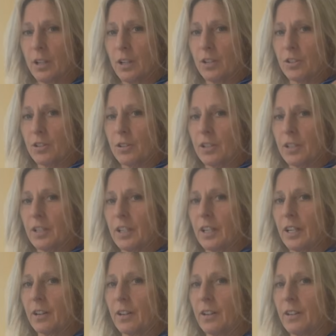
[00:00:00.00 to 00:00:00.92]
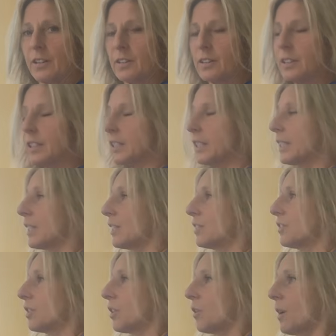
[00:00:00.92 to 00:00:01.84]
So in here, iliad
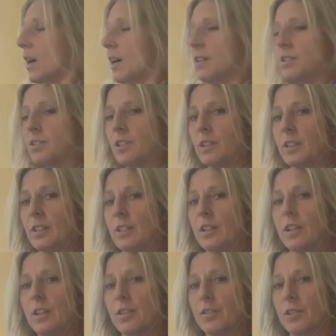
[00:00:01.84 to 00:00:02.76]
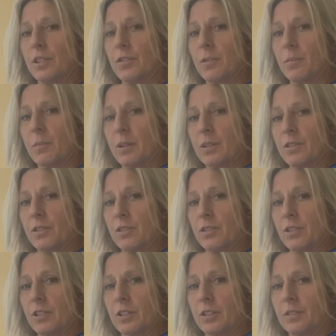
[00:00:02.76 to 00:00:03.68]
psoas, 3 different muscles,